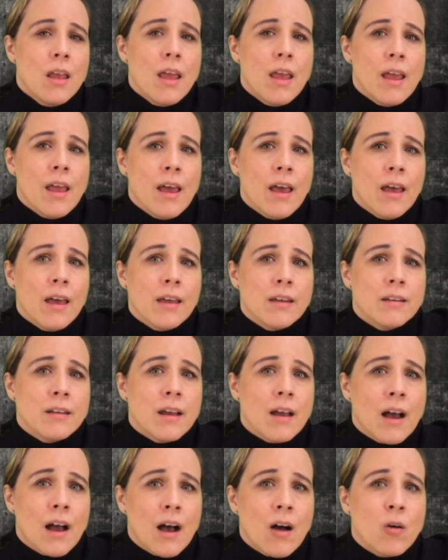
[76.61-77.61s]
and
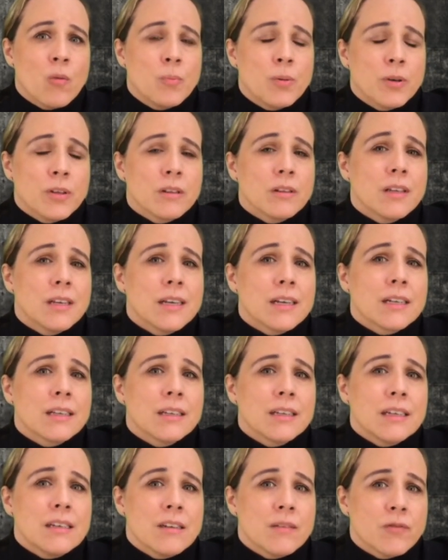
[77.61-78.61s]
how
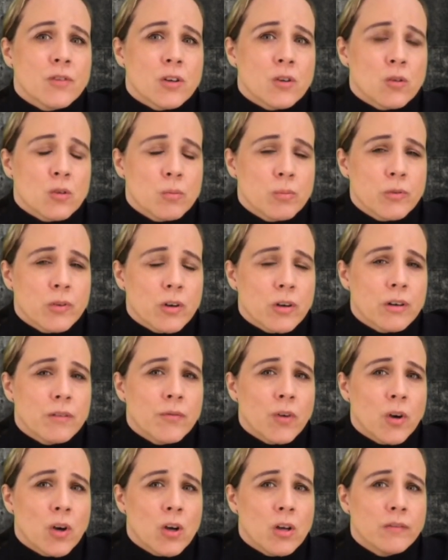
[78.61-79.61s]
politically different groups are
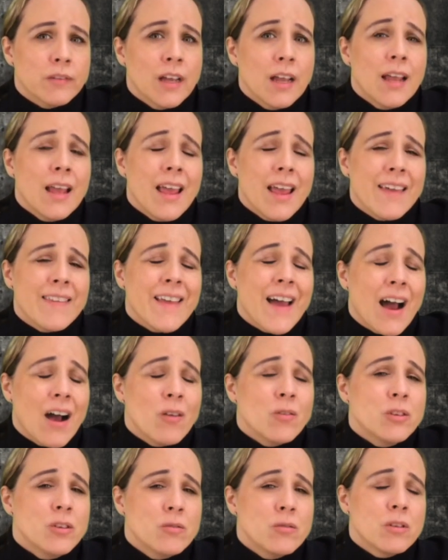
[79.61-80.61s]
involved and
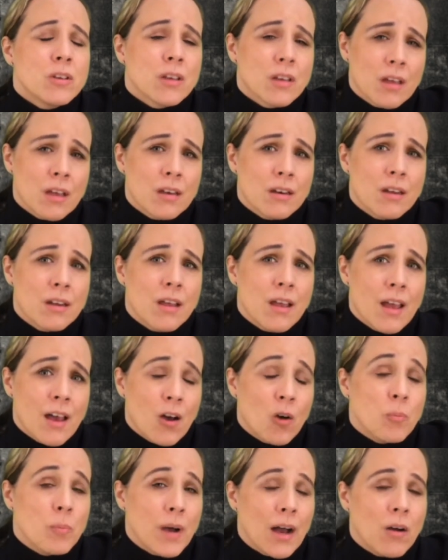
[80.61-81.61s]
how you can
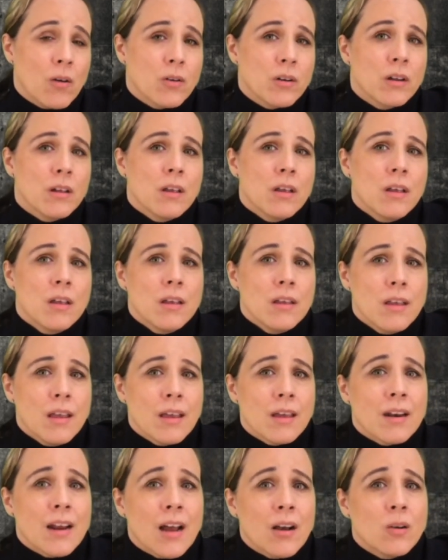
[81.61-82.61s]
help out
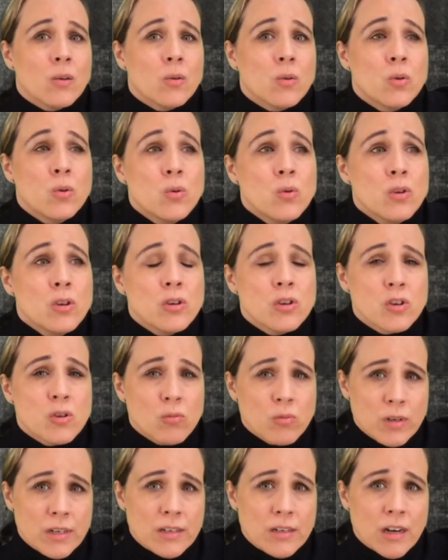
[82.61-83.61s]
and who you
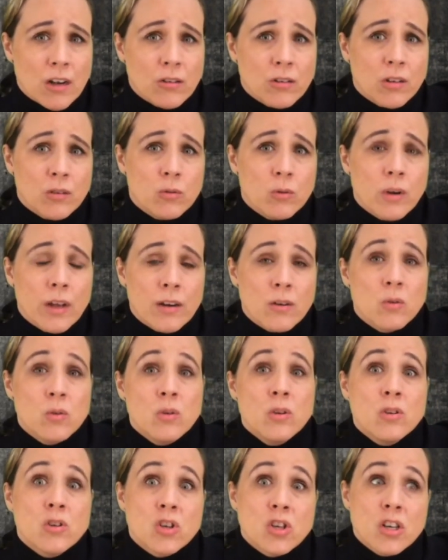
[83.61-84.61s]
should reach out to and who
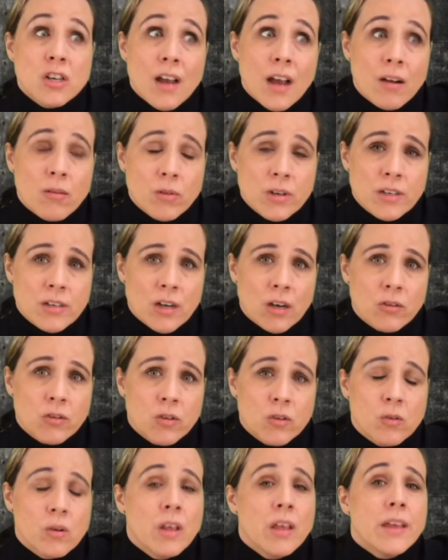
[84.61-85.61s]
you should not reach out to.